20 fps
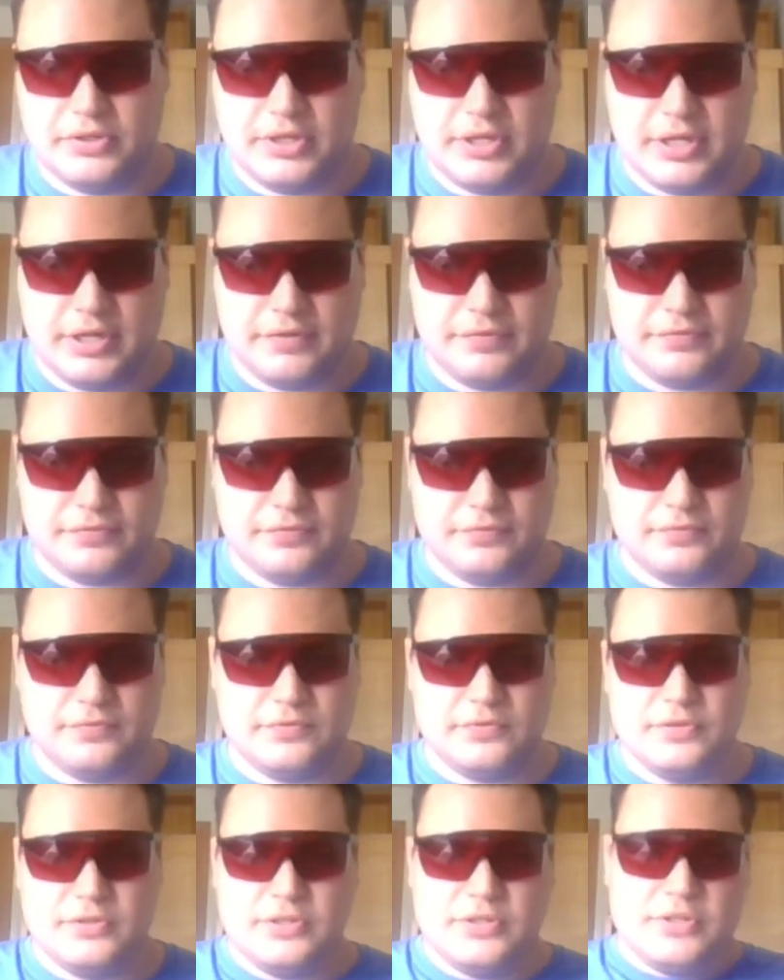If
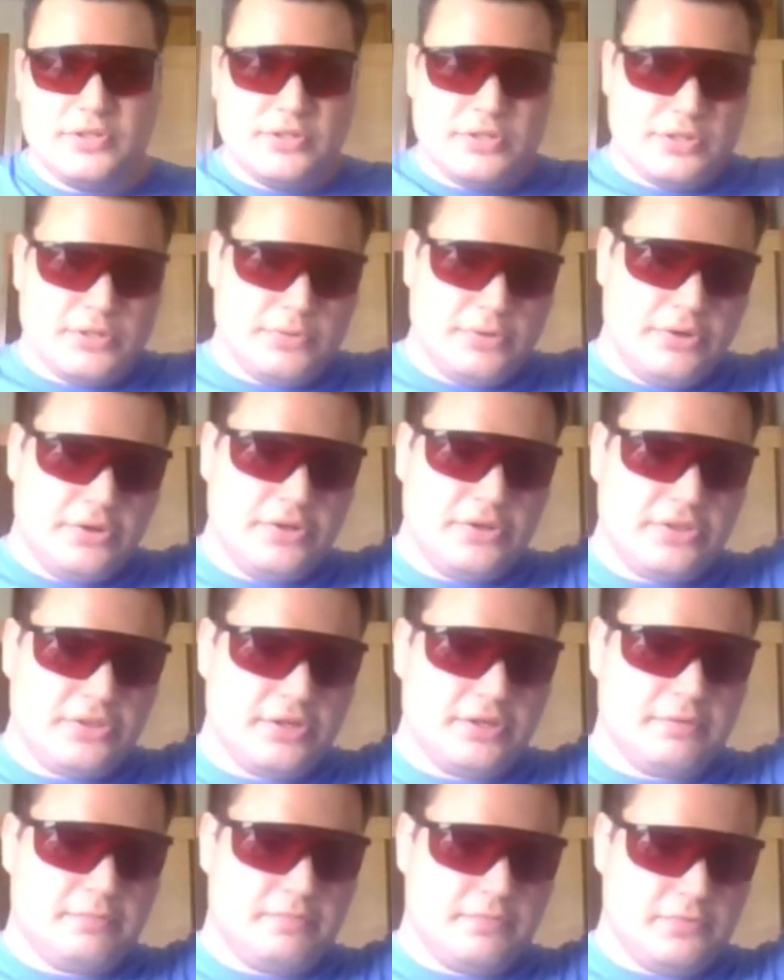you really
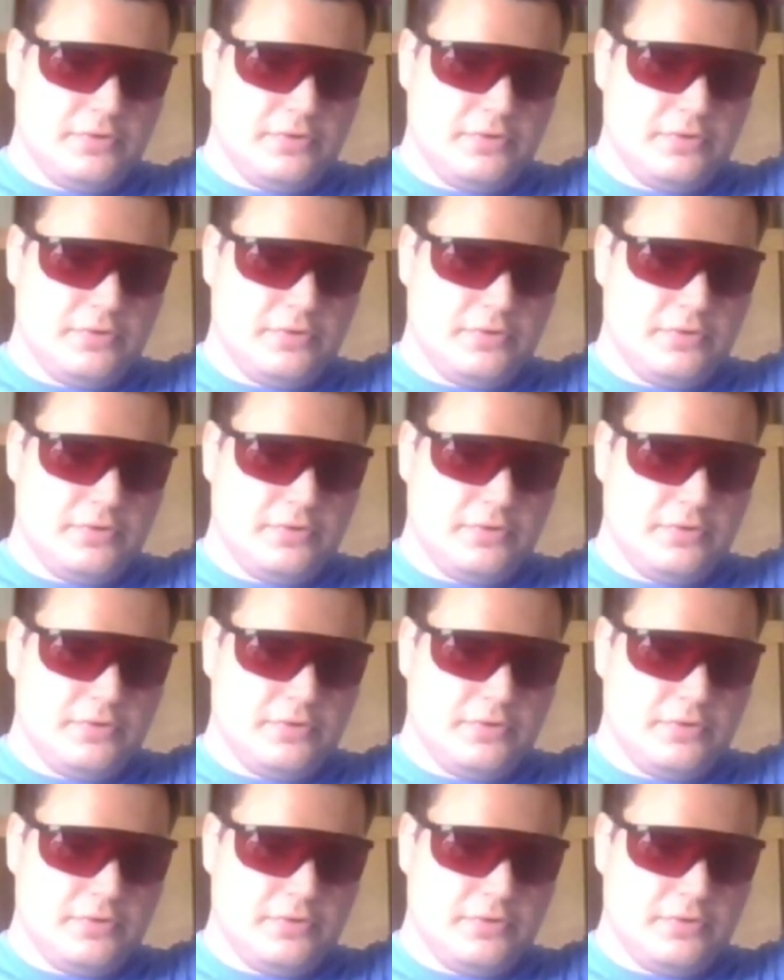think,